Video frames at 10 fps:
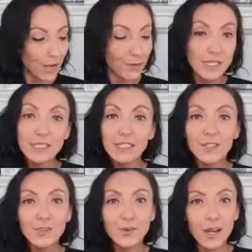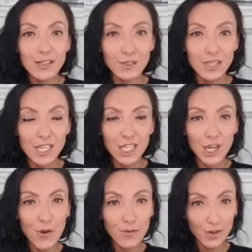we still do consultation
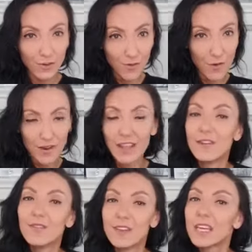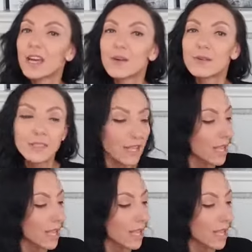over the phone and videos.